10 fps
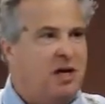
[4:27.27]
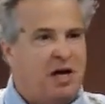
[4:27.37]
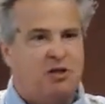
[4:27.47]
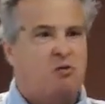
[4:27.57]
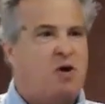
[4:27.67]

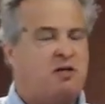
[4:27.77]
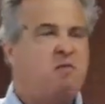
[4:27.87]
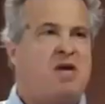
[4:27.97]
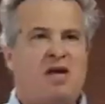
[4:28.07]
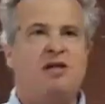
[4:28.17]
it's, a, it's a
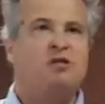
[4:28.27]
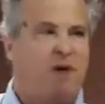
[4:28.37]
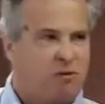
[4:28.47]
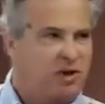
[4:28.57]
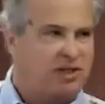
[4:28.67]
means
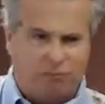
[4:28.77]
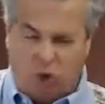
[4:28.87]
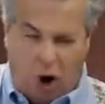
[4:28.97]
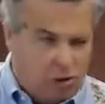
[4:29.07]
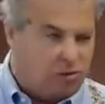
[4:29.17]
by which I'm
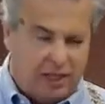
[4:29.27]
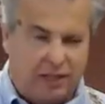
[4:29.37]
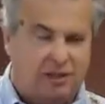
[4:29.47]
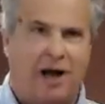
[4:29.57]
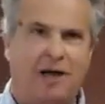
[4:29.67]
totally
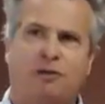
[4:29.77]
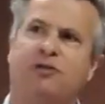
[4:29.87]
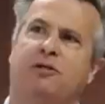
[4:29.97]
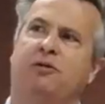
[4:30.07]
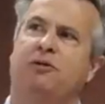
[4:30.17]
entitled
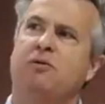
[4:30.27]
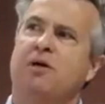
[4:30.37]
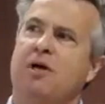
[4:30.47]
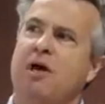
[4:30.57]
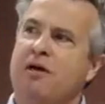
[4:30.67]
to
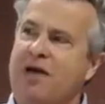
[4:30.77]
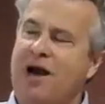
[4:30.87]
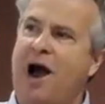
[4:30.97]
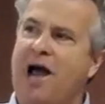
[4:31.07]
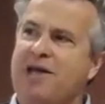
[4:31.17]

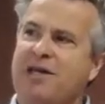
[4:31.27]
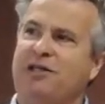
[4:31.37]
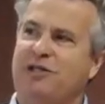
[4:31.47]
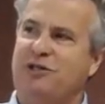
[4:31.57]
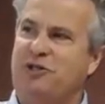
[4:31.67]
that I
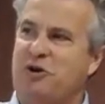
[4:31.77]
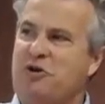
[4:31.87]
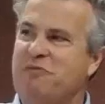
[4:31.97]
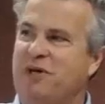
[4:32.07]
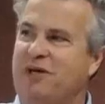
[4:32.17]
get to
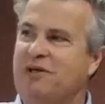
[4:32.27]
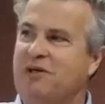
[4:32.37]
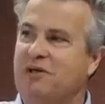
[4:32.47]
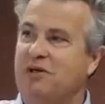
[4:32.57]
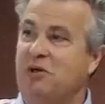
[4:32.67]
determine
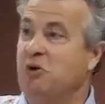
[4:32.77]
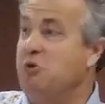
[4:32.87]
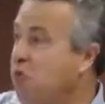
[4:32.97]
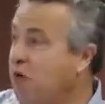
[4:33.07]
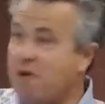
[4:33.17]

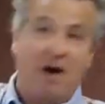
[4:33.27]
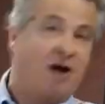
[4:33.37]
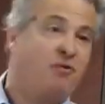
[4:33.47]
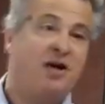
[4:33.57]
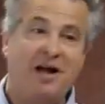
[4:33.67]
what my
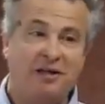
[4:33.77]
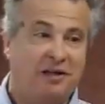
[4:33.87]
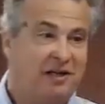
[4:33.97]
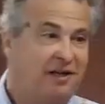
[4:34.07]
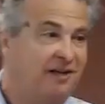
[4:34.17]

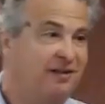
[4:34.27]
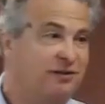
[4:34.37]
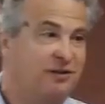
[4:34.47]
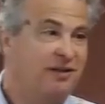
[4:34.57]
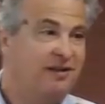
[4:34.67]
reality
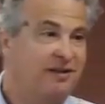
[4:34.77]
is.